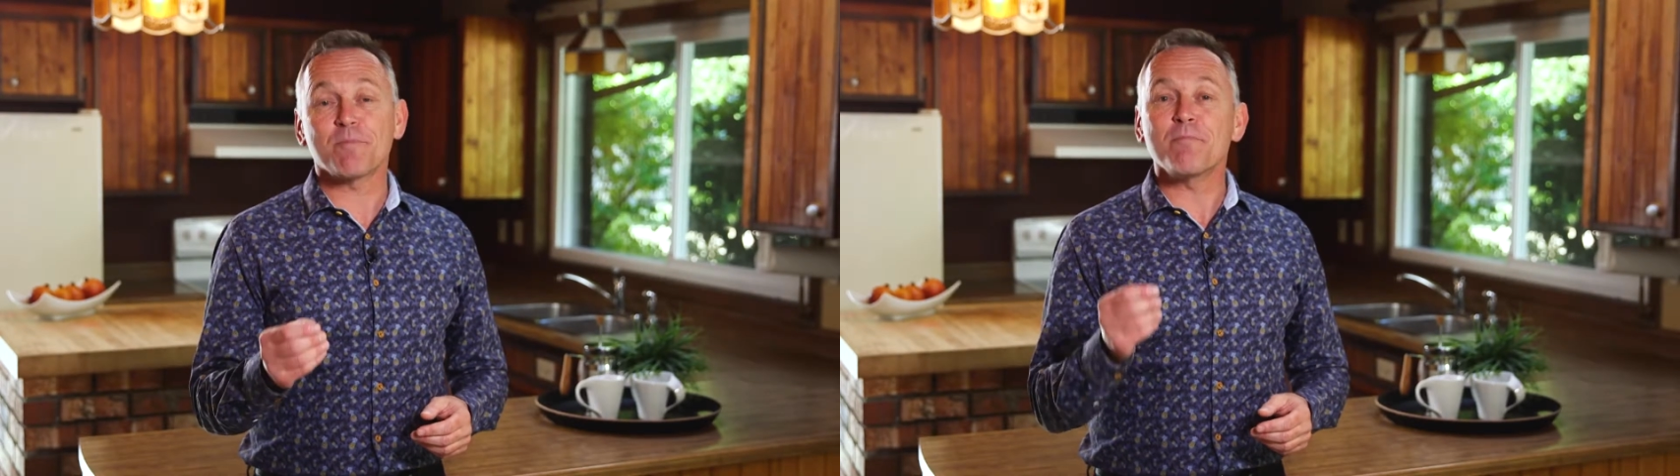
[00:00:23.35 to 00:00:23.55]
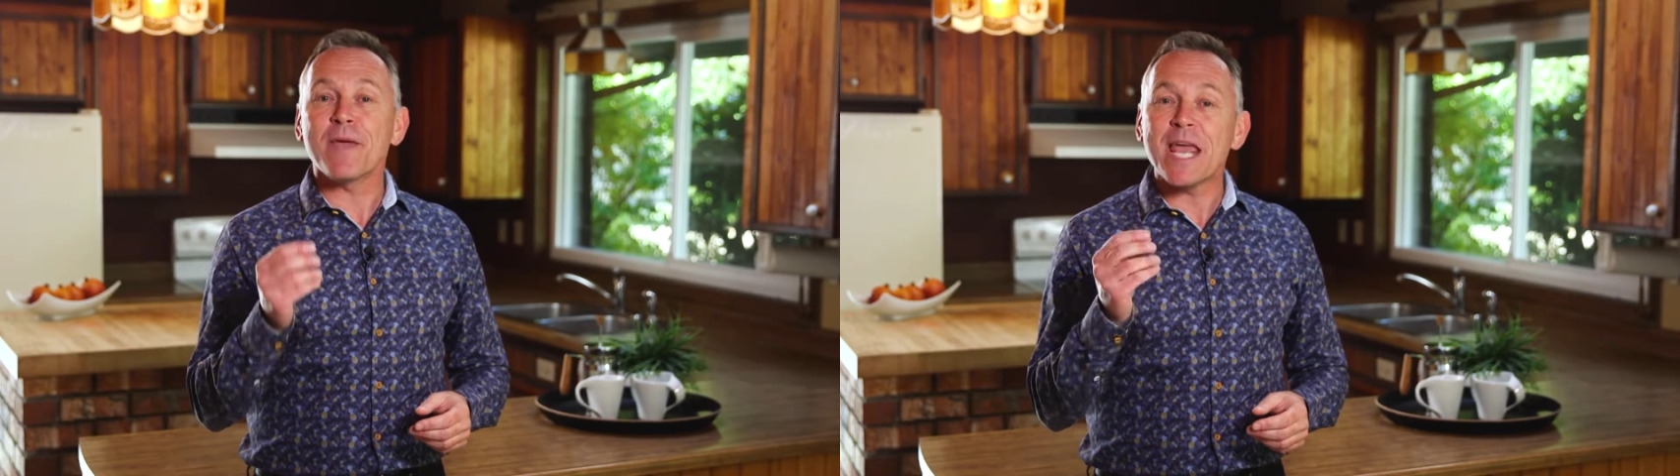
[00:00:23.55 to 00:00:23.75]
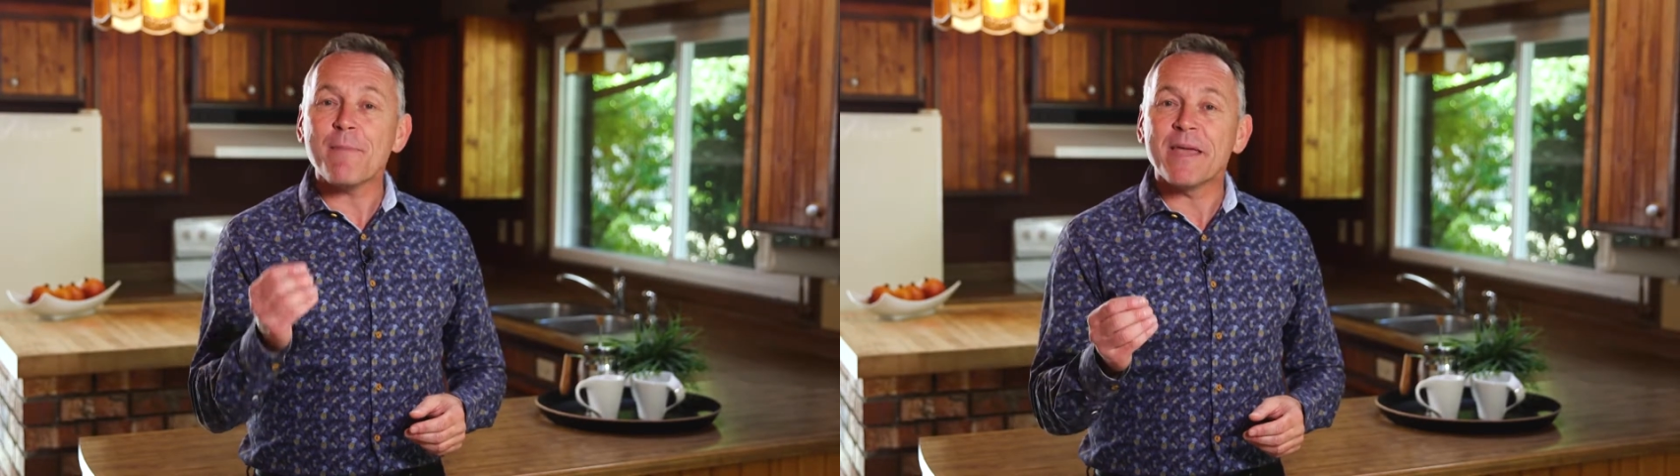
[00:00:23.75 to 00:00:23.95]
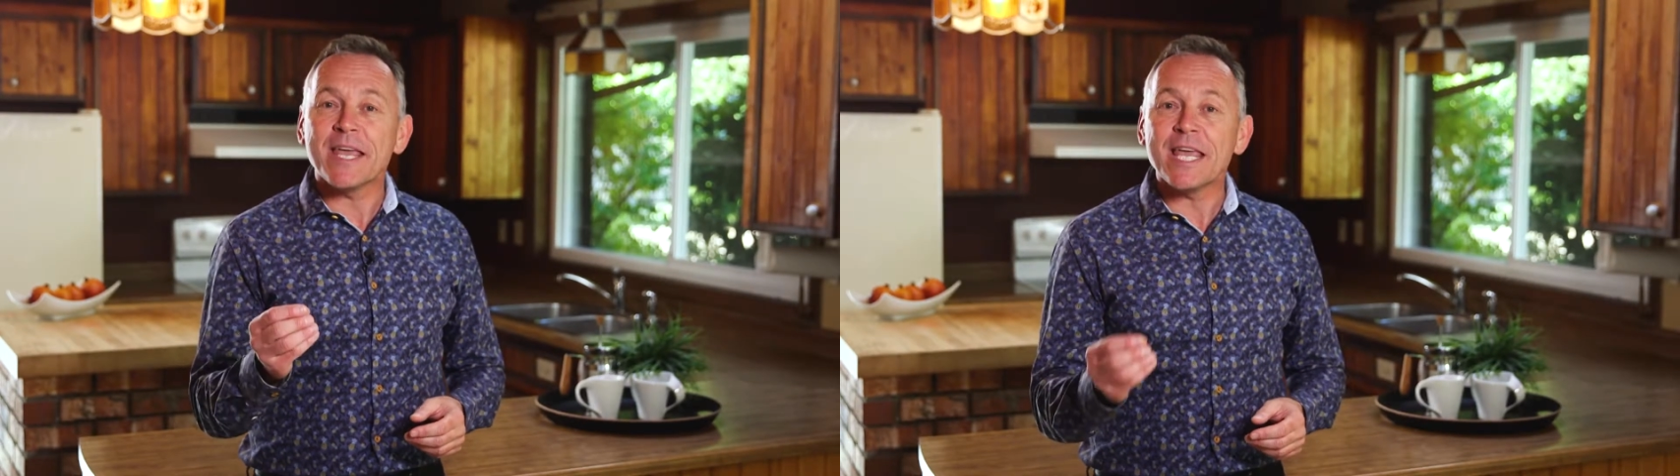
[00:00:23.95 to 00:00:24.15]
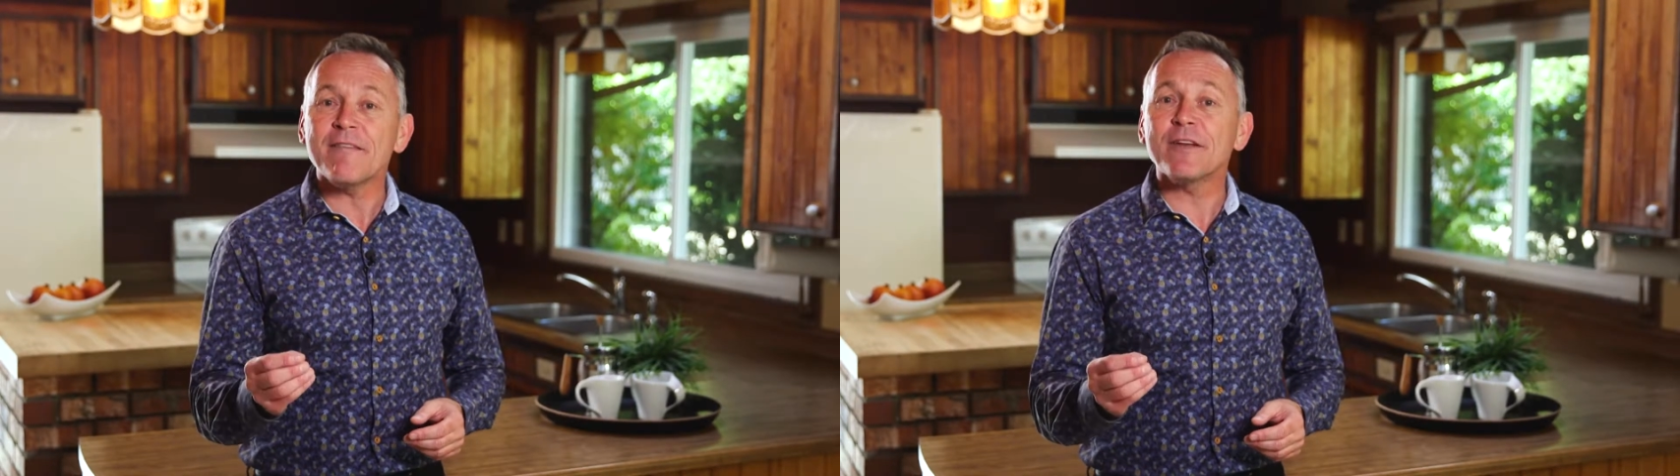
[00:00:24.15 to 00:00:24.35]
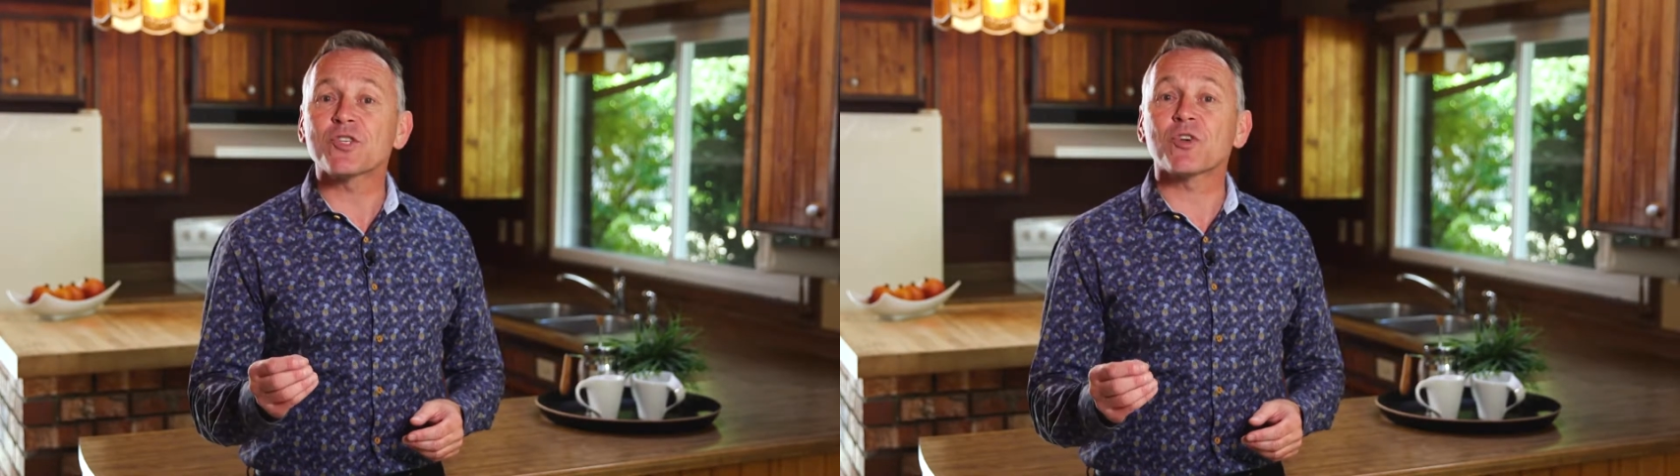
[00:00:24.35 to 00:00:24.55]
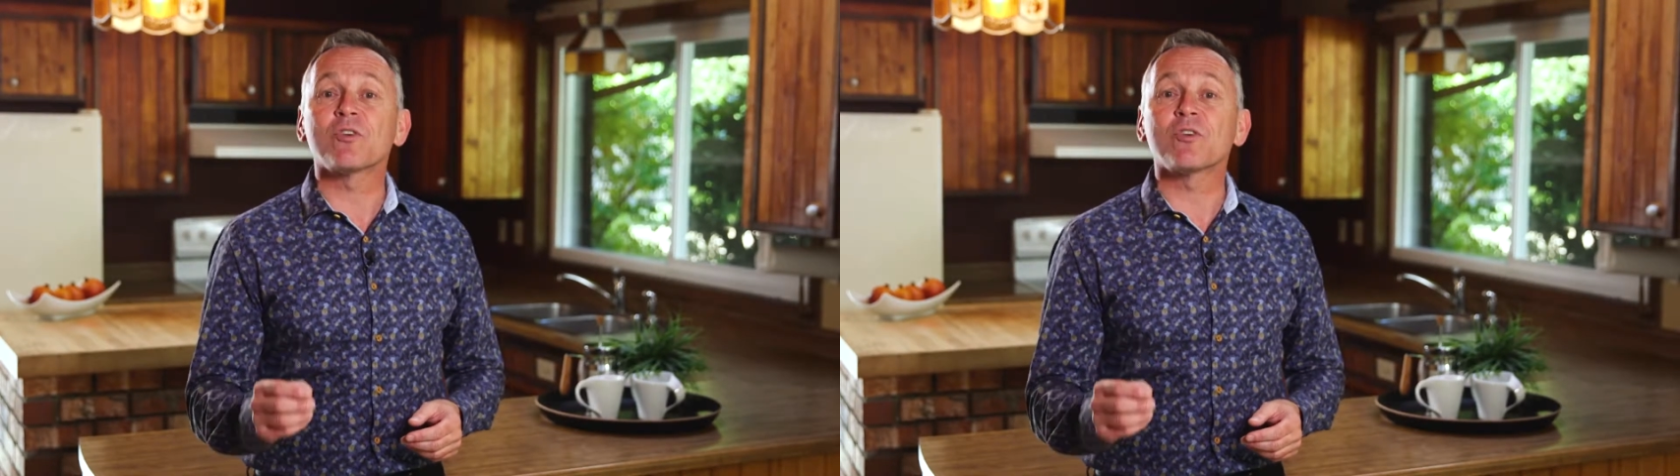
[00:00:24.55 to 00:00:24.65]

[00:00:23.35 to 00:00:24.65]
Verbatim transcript: maybe even as